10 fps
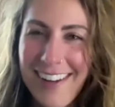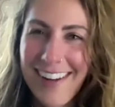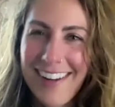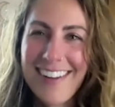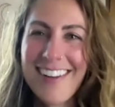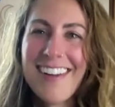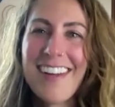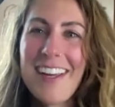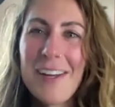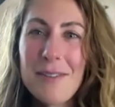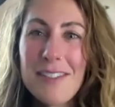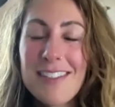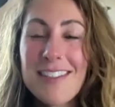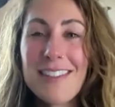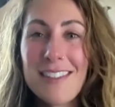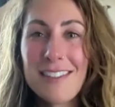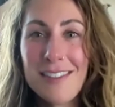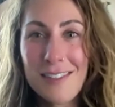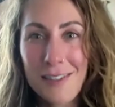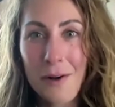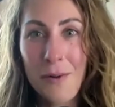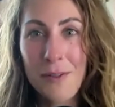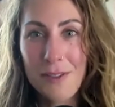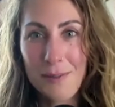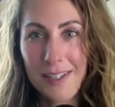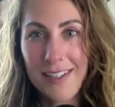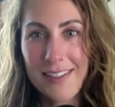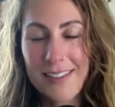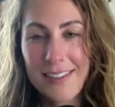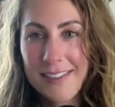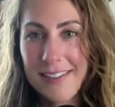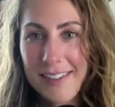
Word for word: it was so sweet. I